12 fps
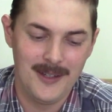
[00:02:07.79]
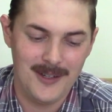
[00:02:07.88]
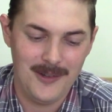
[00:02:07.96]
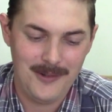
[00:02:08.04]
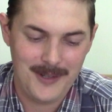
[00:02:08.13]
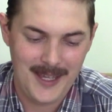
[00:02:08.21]

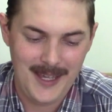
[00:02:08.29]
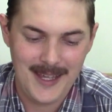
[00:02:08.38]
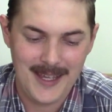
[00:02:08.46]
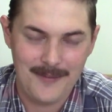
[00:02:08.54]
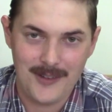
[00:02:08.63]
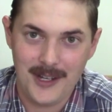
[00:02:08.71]
Okay,
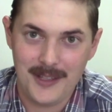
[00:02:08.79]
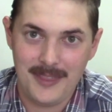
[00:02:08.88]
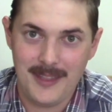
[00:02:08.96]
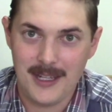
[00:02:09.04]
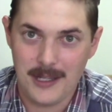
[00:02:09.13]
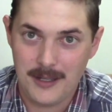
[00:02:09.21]
I've got
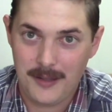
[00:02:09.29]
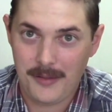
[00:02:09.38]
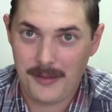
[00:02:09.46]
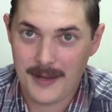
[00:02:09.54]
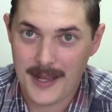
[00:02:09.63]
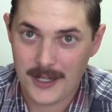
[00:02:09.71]
the
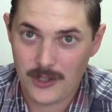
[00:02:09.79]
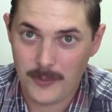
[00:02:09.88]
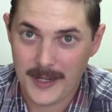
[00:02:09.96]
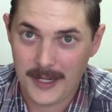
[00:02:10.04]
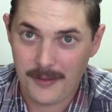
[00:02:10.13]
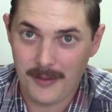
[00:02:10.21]
stash
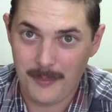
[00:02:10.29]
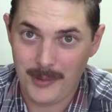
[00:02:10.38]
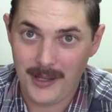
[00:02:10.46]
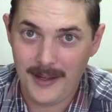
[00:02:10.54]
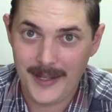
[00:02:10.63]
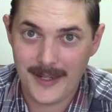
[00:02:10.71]
wax
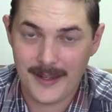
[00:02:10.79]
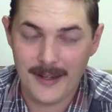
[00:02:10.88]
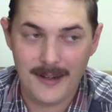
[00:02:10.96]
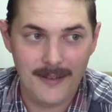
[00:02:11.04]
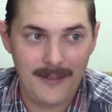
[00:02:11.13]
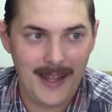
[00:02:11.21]
applied
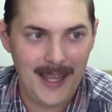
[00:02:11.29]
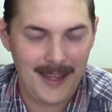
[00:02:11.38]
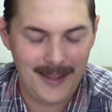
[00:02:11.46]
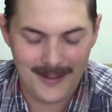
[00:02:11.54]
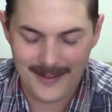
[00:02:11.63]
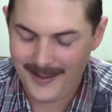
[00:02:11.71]
here
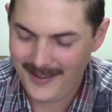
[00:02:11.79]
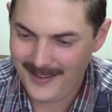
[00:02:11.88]
and,